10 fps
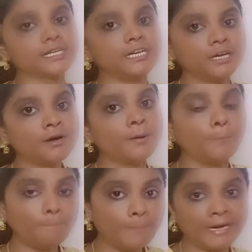in a
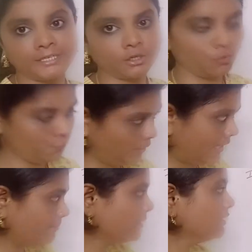better
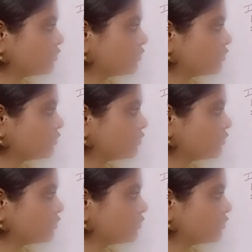way. So